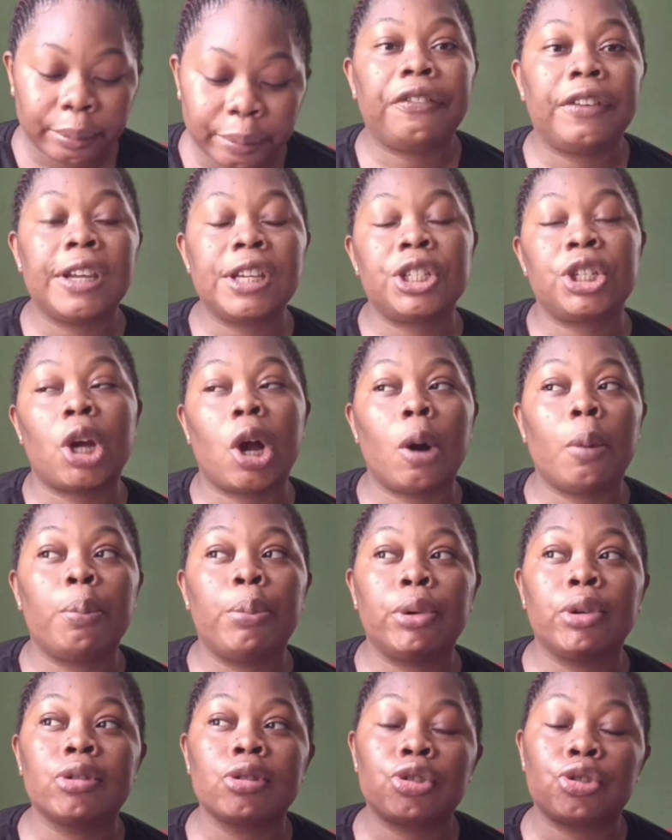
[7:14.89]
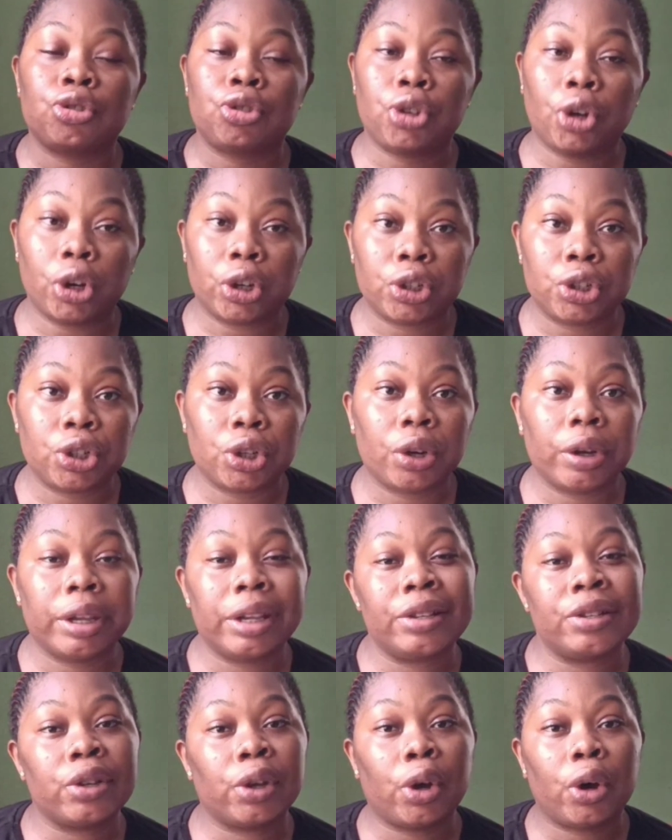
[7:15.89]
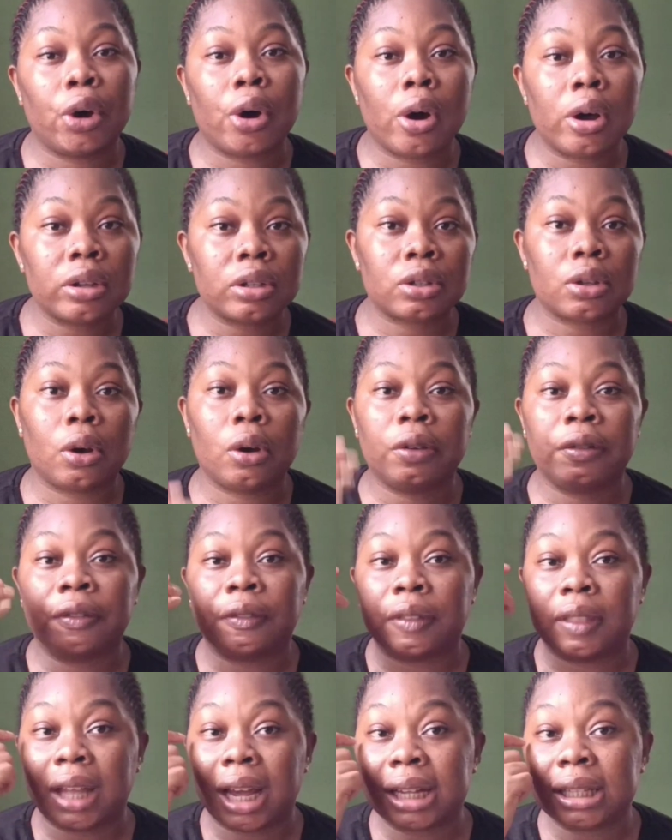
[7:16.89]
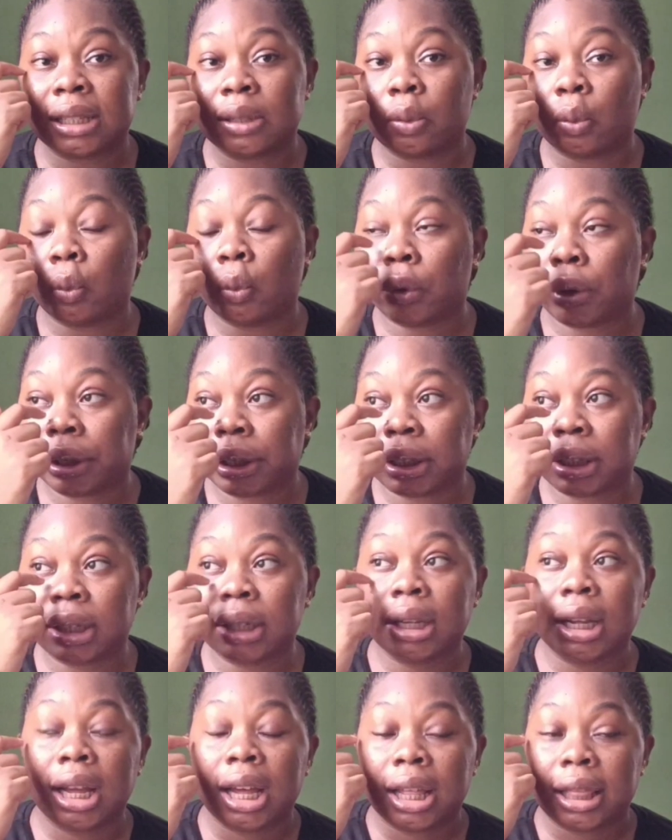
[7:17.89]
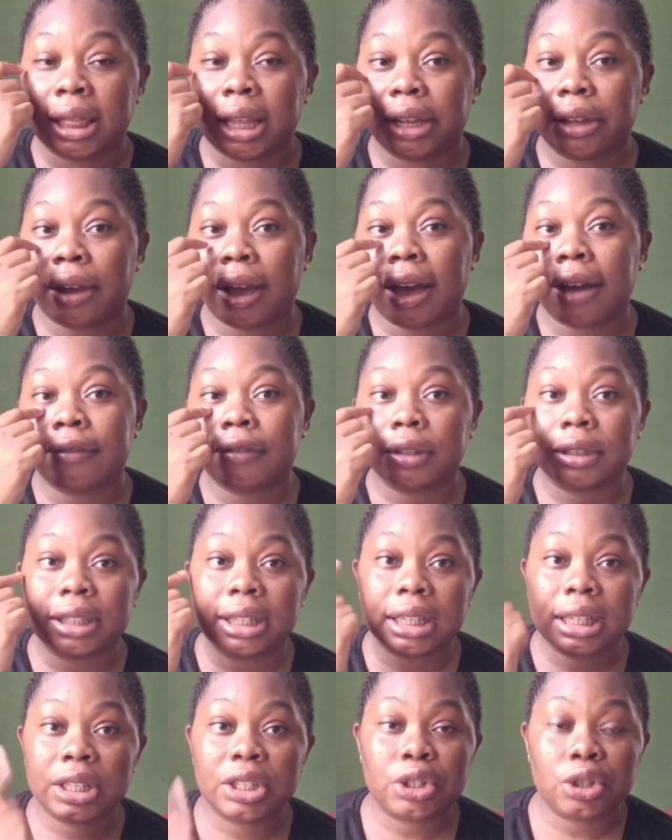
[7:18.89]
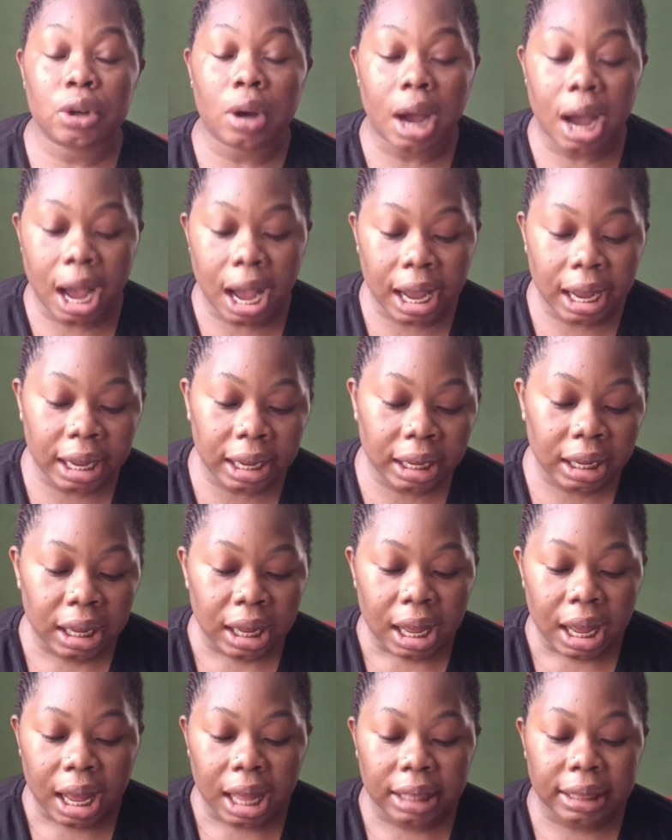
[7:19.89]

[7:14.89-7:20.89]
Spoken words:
The facial bone structure is the cause of that one that you have underneath your eye,